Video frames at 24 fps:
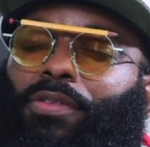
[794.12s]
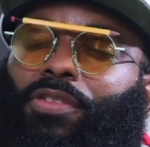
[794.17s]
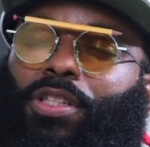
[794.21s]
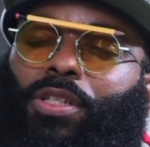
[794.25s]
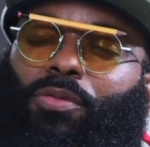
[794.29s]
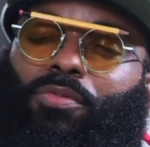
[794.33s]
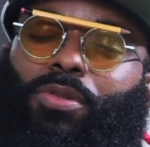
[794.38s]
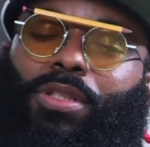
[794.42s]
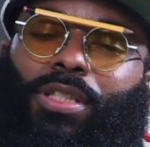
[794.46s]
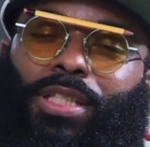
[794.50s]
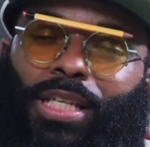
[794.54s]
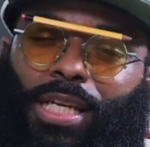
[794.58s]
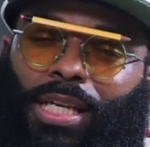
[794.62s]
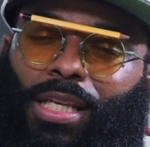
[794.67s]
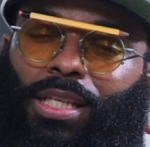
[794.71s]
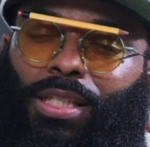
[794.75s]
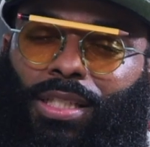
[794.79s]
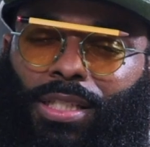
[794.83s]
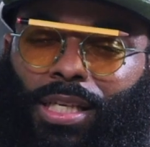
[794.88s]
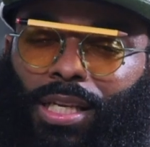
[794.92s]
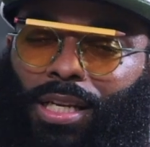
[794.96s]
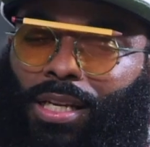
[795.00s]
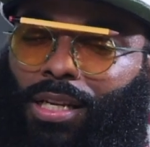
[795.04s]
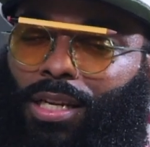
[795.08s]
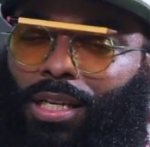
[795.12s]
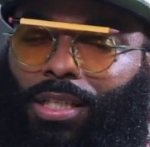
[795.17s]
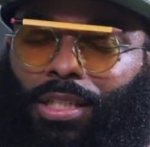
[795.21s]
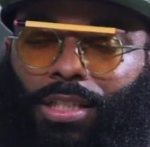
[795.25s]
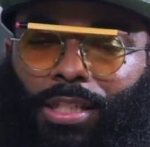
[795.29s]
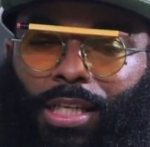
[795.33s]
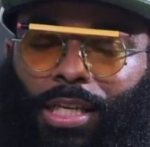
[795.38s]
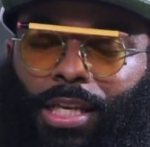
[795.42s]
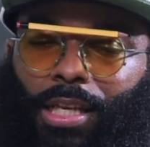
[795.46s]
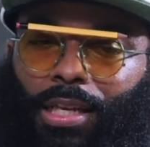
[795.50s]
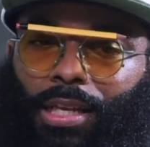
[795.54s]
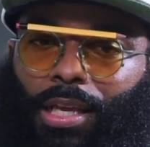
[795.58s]
she was sitting in the
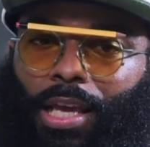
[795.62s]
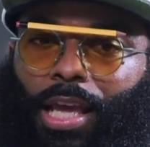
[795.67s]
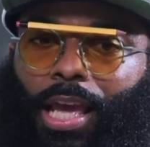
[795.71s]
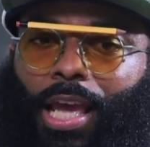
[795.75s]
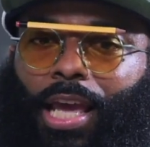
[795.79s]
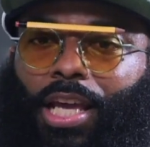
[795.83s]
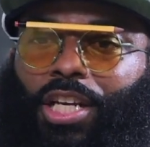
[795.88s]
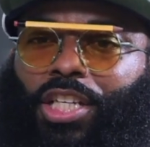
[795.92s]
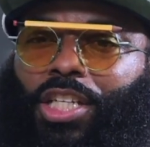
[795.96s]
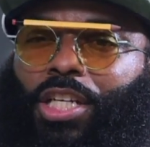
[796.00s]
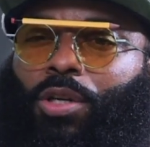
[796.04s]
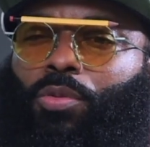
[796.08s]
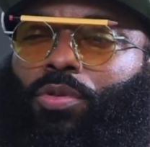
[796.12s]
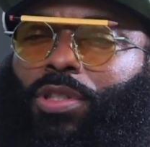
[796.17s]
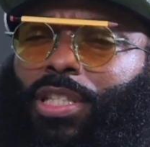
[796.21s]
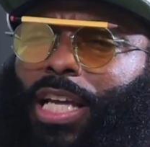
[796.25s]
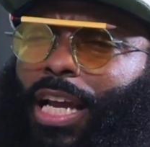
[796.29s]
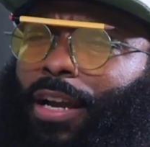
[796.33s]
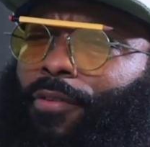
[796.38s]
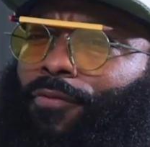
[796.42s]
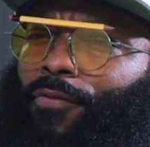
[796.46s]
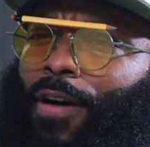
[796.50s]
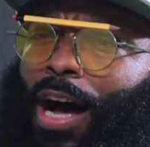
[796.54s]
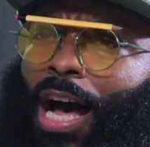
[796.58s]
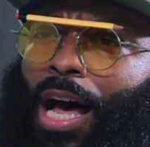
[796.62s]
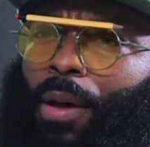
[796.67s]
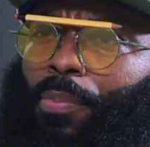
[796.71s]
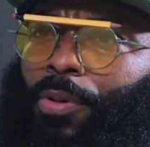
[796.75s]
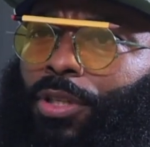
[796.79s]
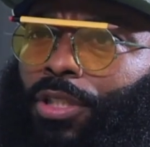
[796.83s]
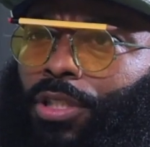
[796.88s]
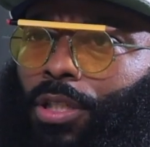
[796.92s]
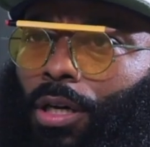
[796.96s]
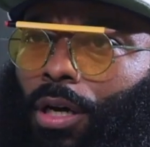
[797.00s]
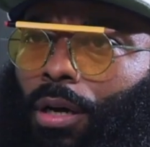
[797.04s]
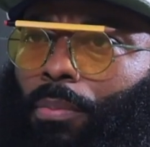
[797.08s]
seat, and she was like
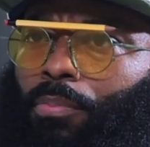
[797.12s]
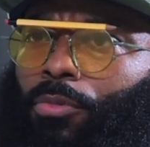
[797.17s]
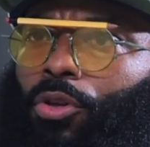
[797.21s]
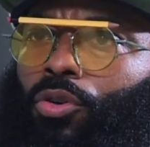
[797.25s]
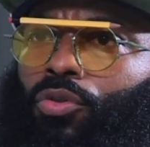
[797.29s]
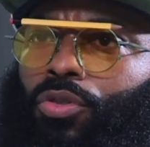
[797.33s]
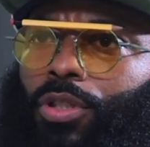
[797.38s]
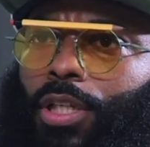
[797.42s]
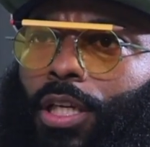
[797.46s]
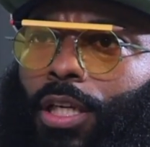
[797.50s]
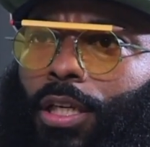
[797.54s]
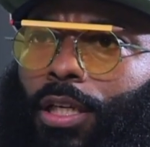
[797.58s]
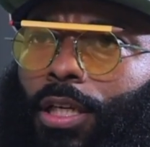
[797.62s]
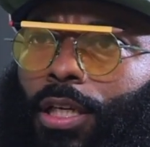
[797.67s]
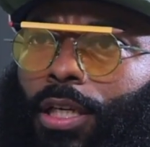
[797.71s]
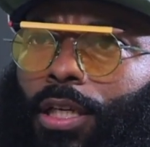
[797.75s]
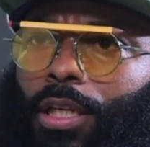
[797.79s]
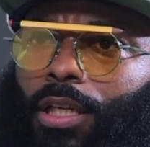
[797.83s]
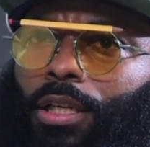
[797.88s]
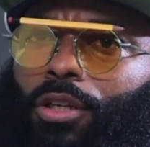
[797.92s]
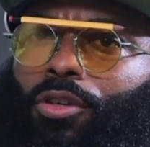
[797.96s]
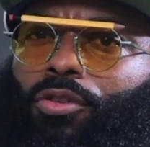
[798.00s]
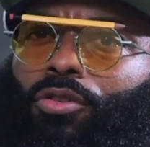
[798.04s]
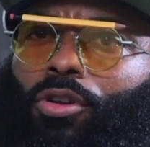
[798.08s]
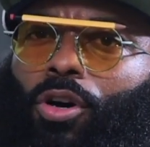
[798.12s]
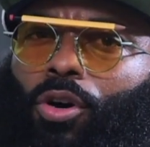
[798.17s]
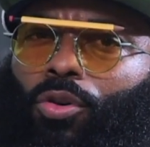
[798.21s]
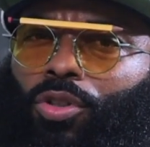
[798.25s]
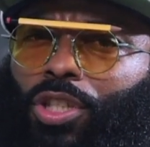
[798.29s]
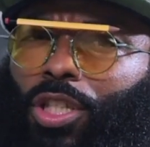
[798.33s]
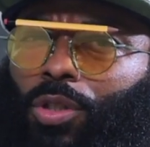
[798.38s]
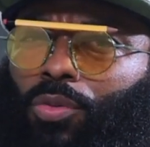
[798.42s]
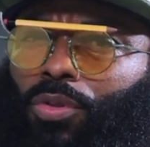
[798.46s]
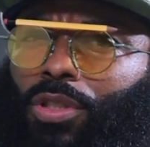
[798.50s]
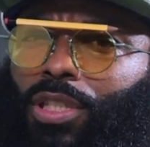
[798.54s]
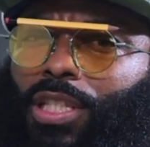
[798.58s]
vibing to her music. You know,
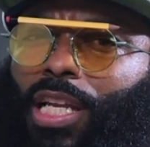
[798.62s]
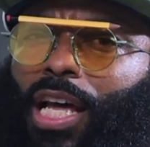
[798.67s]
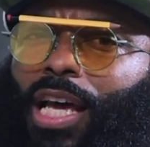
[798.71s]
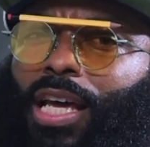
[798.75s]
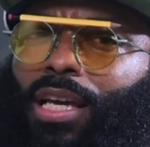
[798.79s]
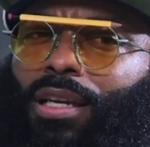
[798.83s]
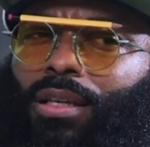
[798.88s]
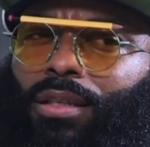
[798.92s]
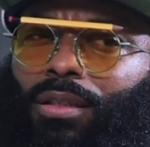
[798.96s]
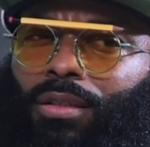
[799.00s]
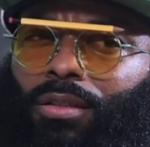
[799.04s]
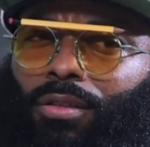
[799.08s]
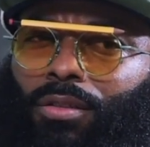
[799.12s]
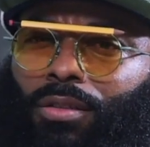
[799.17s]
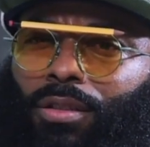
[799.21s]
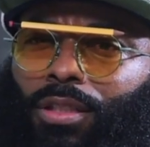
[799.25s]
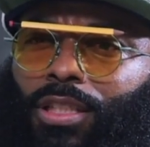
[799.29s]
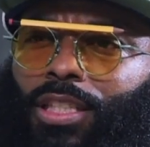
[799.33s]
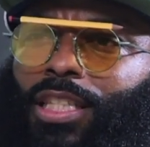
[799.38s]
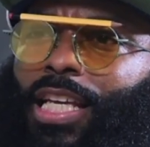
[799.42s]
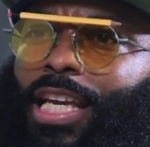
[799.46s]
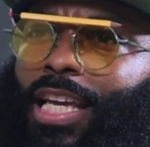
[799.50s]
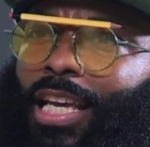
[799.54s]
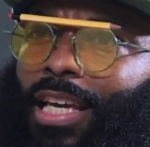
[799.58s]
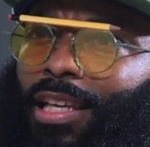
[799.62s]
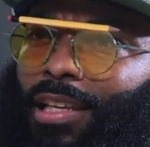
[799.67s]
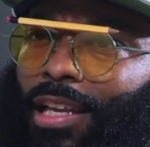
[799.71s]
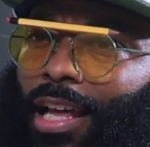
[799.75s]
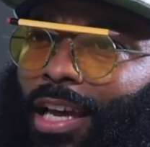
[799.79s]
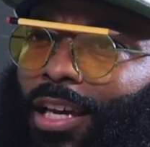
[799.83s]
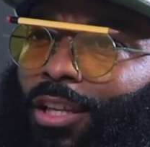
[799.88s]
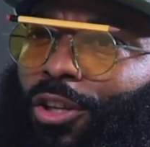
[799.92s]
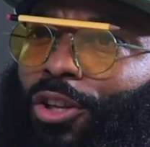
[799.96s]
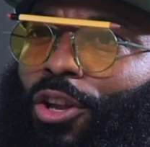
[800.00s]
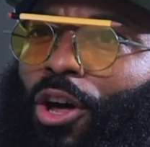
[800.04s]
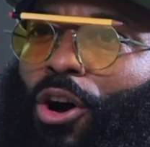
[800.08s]
she was like singing
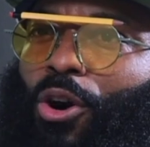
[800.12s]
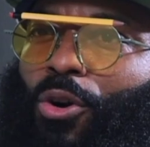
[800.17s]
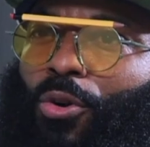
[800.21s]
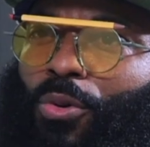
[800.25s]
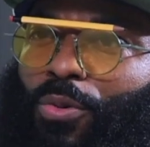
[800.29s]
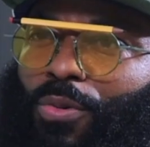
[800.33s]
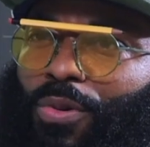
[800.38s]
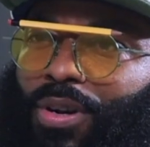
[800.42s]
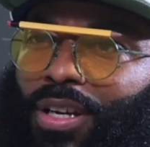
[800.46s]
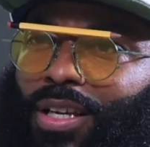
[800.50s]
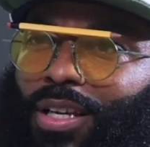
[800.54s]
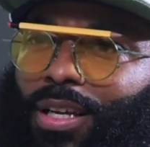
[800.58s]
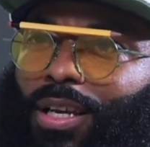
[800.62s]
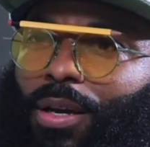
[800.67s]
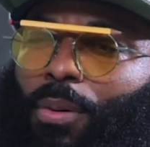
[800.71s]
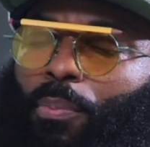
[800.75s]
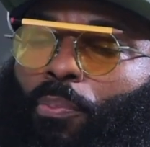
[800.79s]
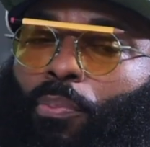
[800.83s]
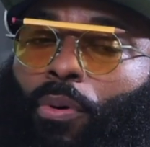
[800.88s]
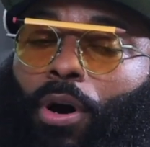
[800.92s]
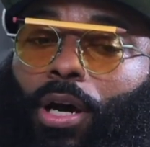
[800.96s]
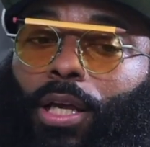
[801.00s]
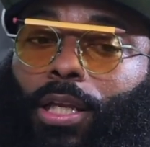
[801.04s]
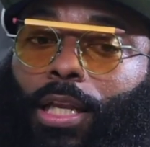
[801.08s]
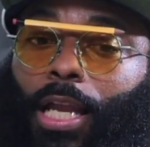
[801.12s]
like low, but